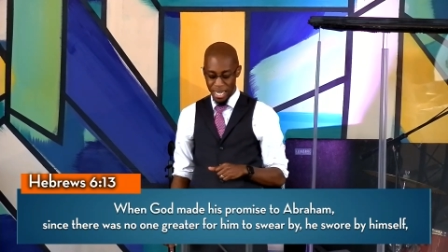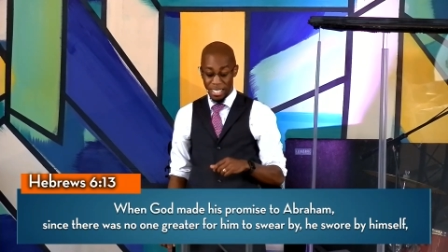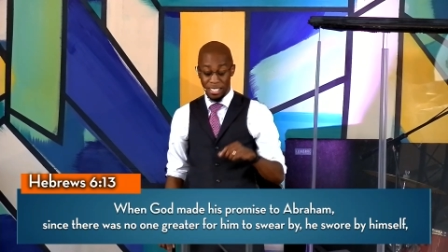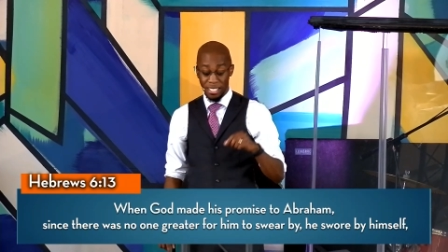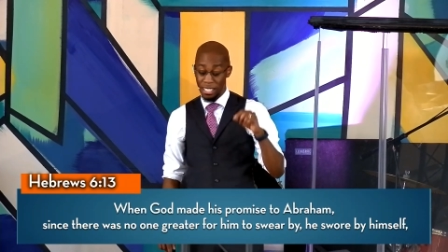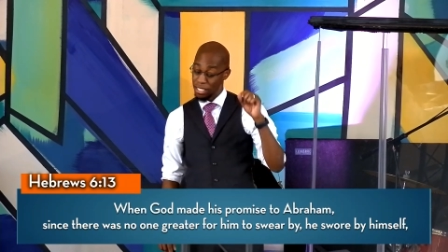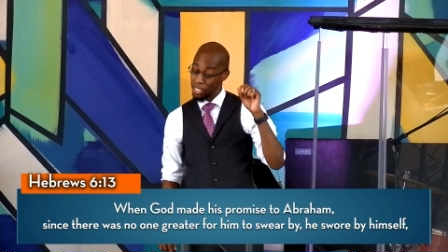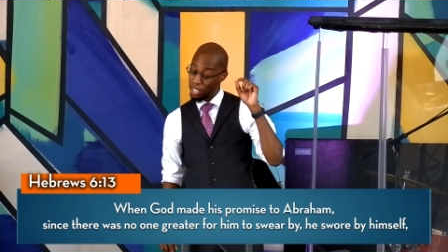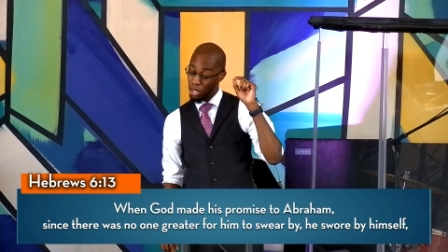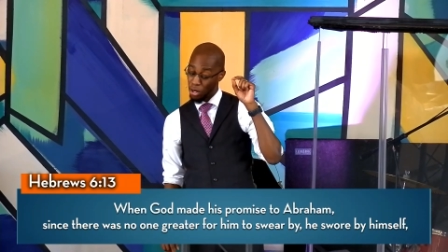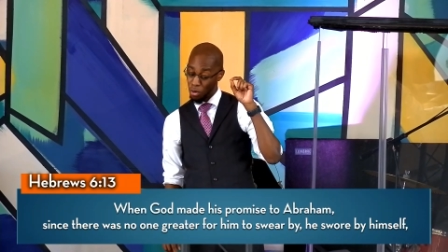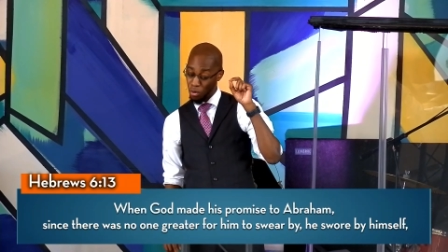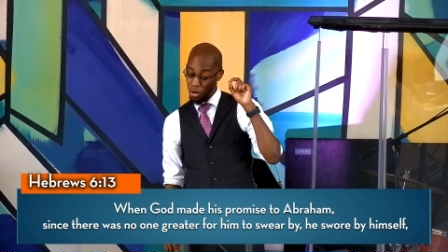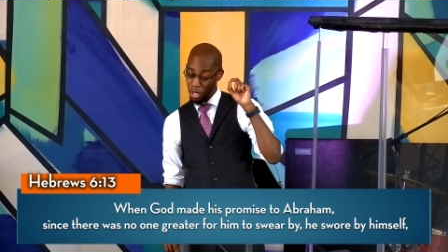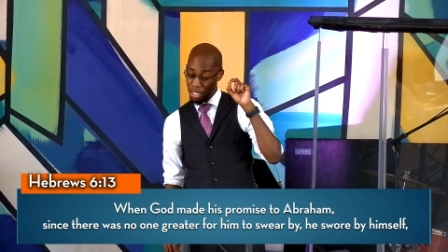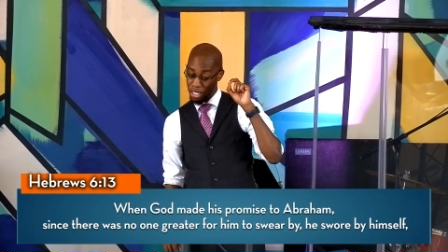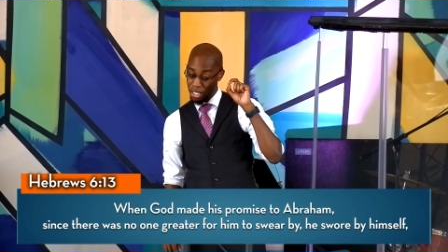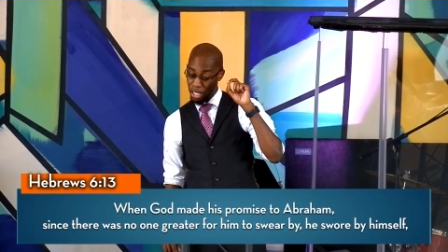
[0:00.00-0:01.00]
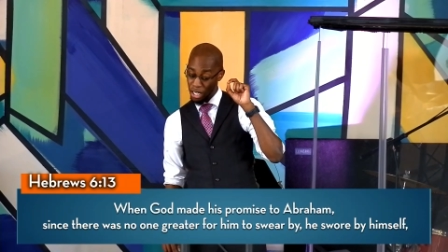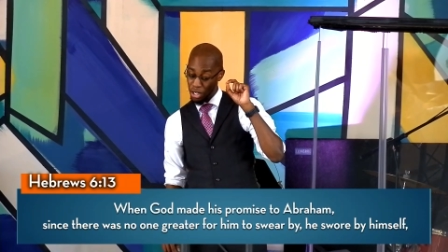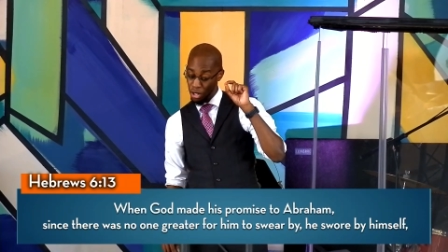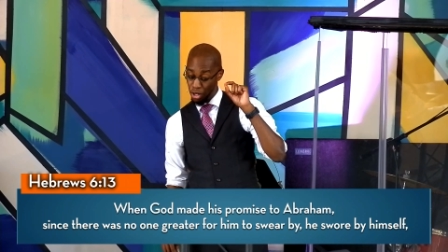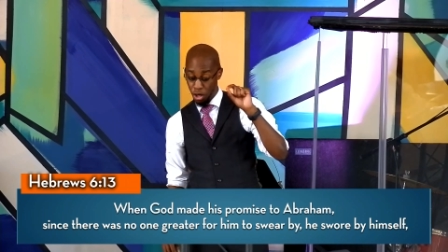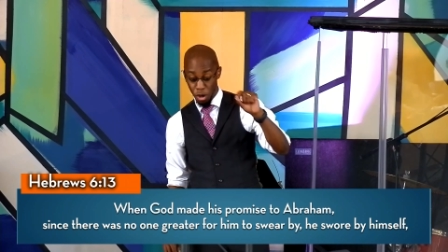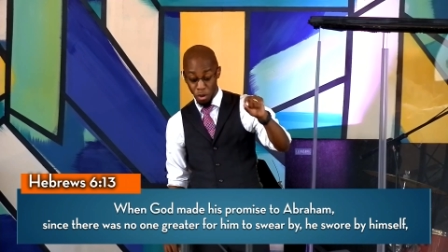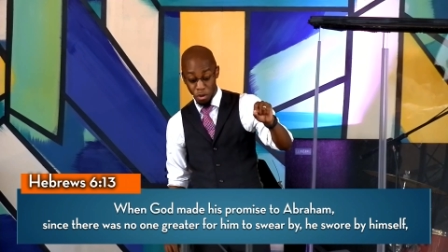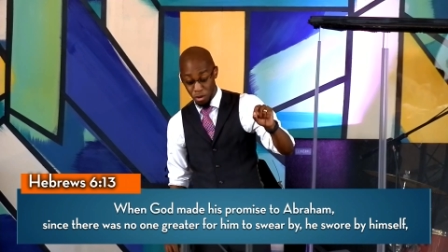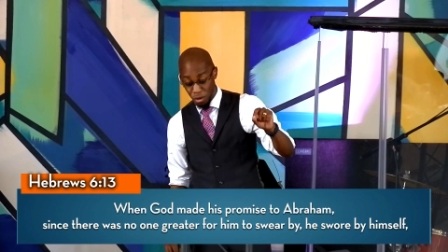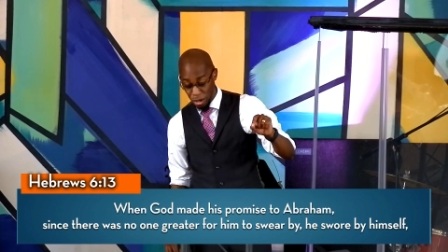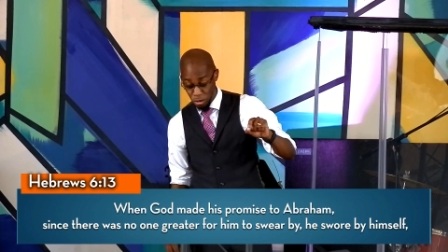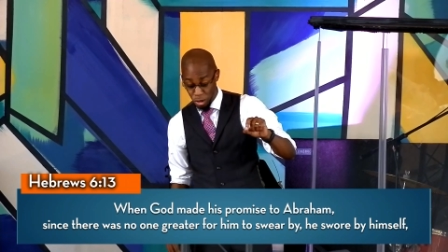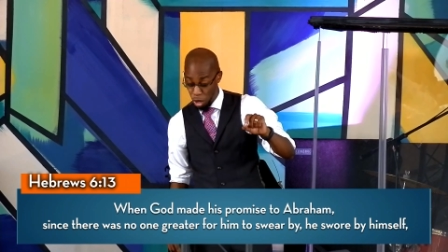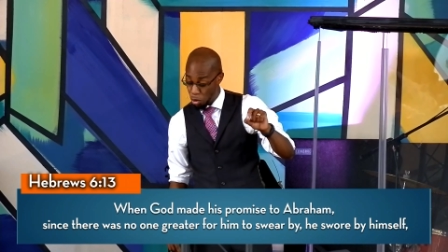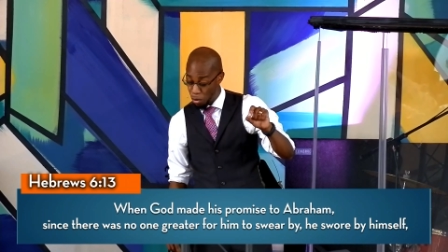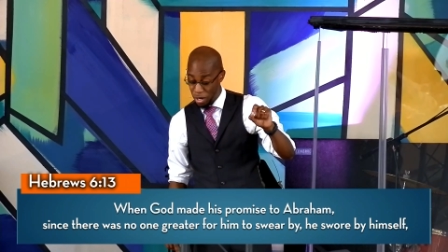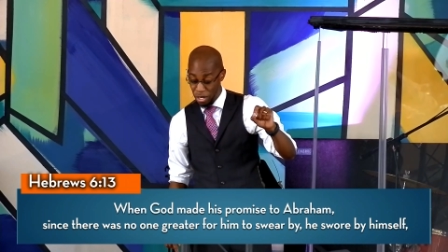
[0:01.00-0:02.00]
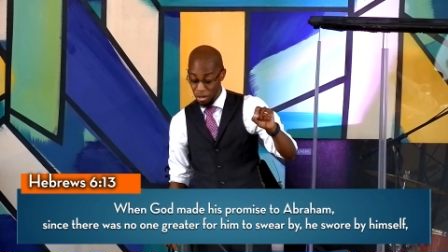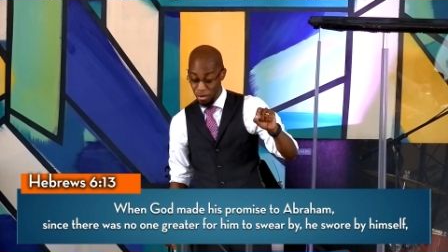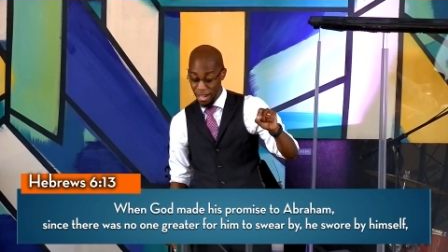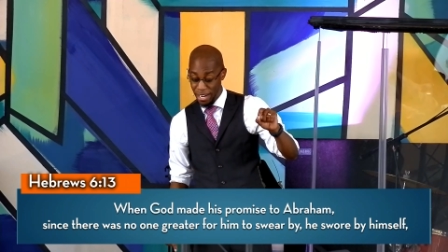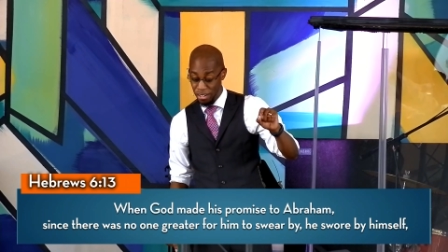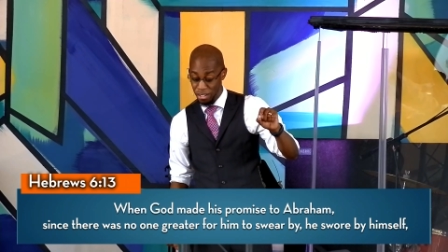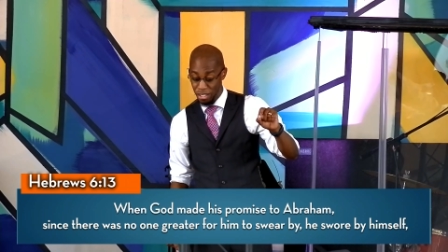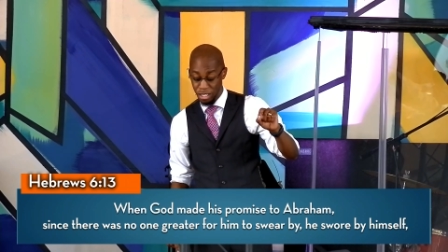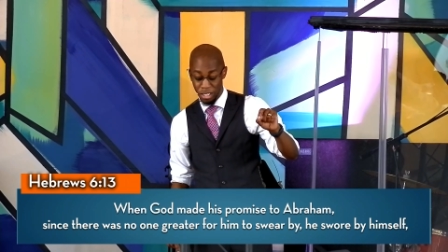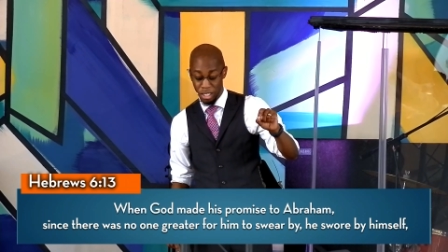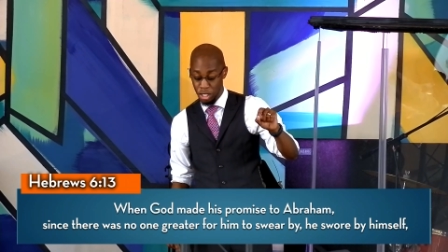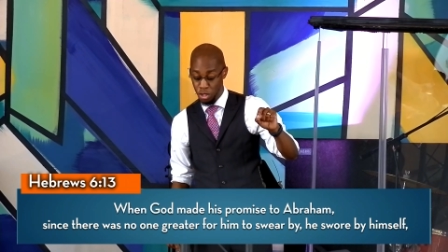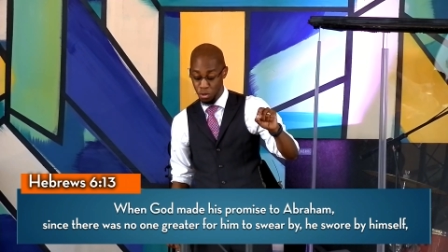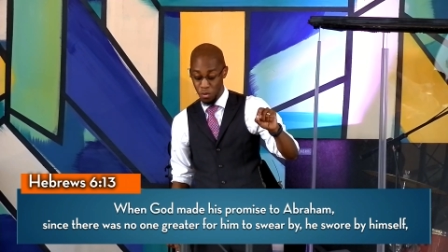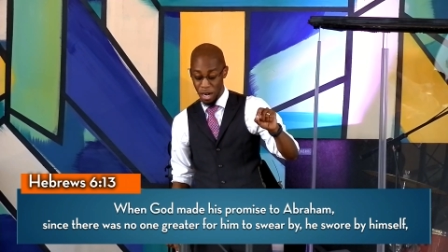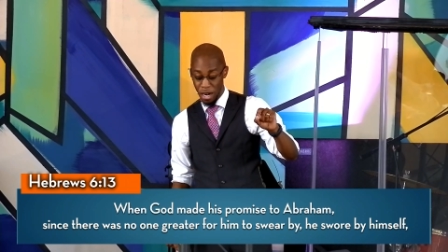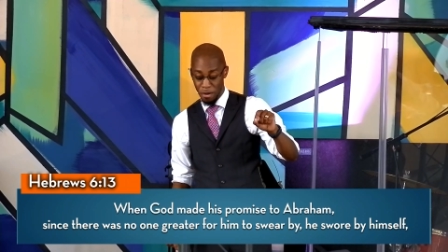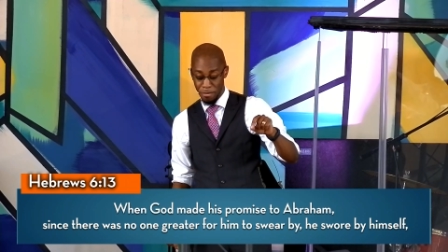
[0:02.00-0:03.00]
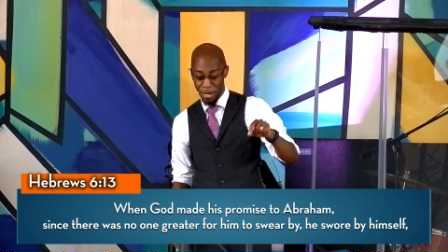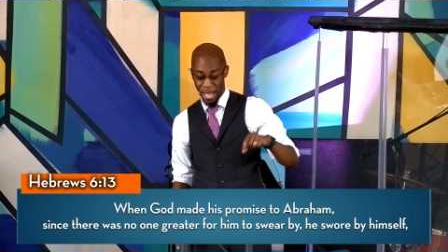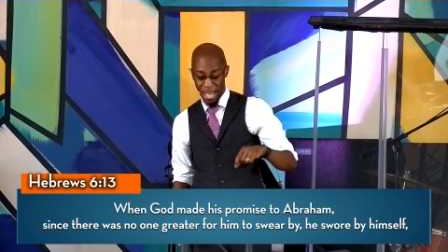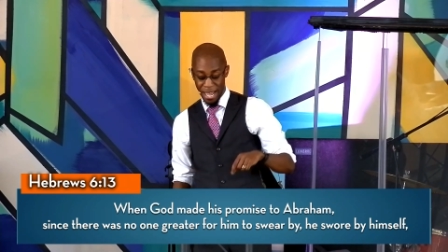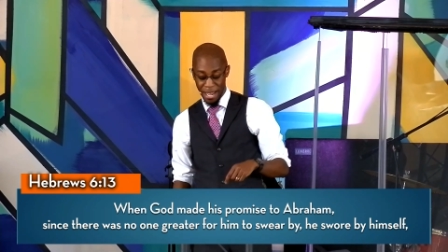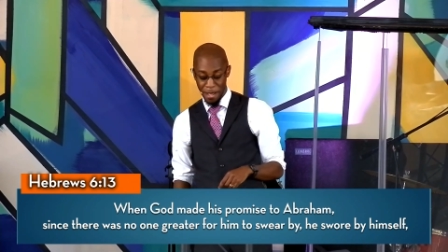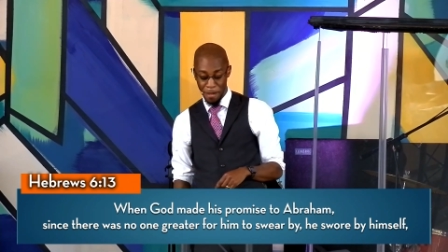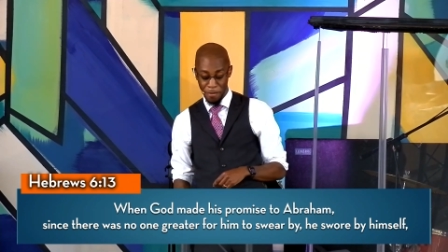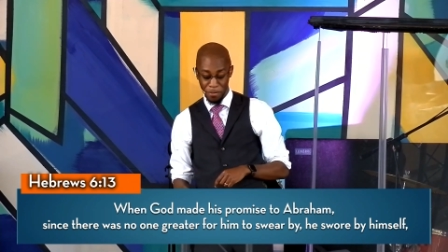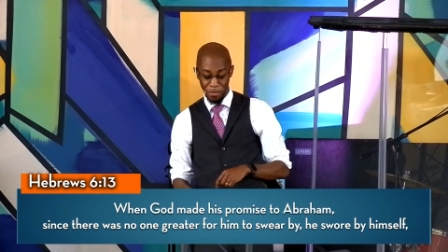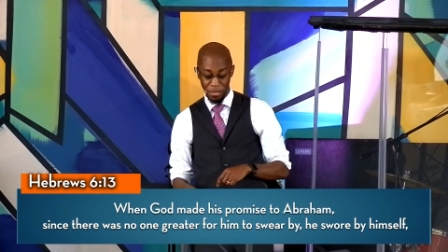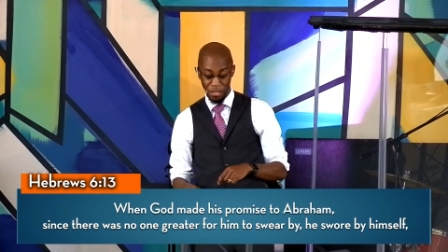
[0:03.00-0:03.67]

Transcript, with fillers: since there was no, no one greater to, to swear by,